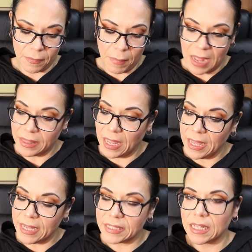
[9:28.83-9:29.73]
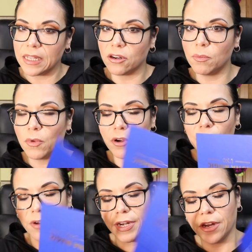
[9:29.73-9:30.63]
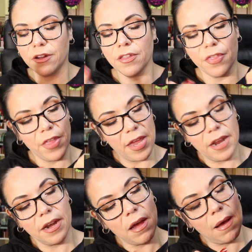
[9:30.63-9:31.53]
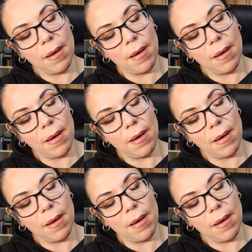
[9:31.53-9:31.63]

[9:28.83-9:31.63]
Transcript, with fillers: Banda is a little more grittier than